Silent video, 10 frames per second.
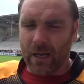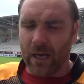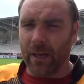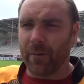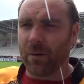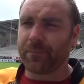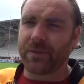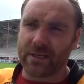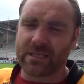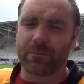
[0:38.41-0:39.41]
And
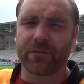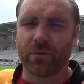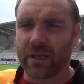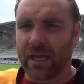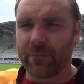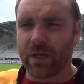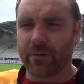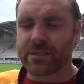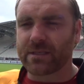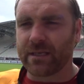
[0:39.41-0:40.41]
I said before the game, you
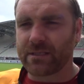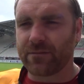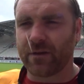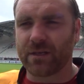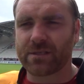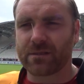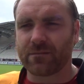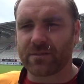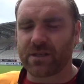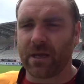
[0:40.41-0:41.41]
know, it's the first
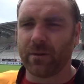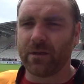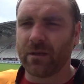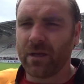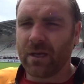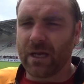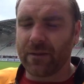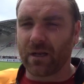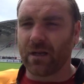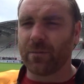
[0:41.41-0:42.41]
step in
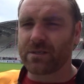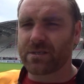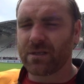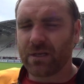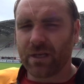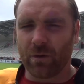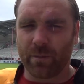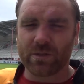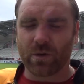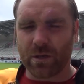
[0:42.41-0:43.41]
the club. As you know,
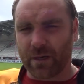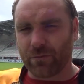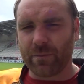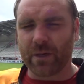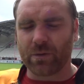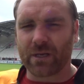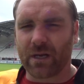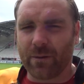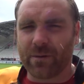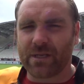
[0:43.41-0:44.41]
we've been talking about rebuilding the
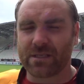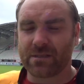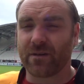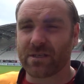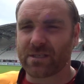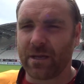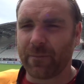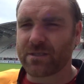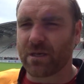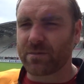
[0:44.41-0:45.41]
club, and this is the first
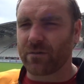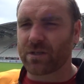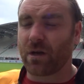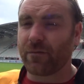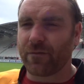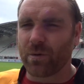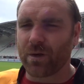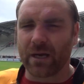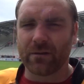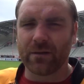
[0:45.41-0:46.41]
step in terms of us going
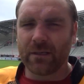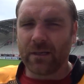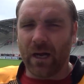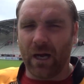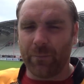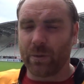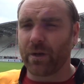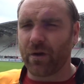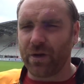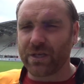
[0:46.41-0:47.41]
forward now,
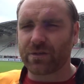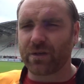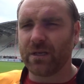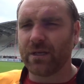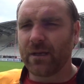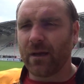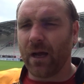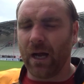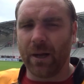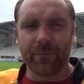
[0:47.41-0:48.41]
building our own history.
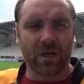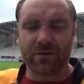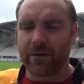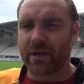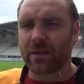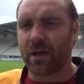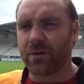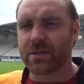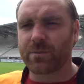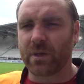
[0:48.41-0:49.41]
You know, Derek, the
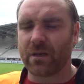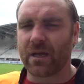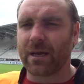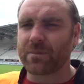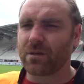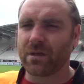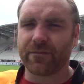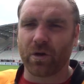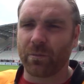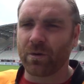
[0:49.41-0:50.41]
owner, has been absolutely
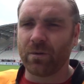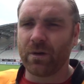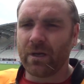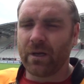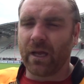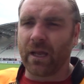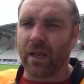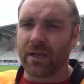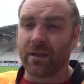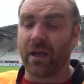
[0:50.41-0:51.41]
phenomenal
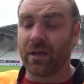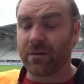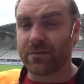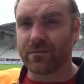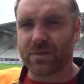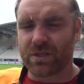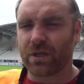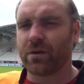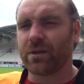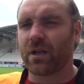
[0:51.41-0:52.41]
in
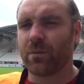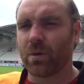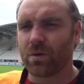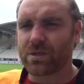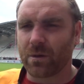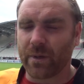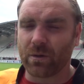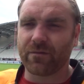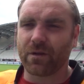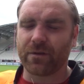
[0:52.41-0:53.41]
securing the club, but also building for the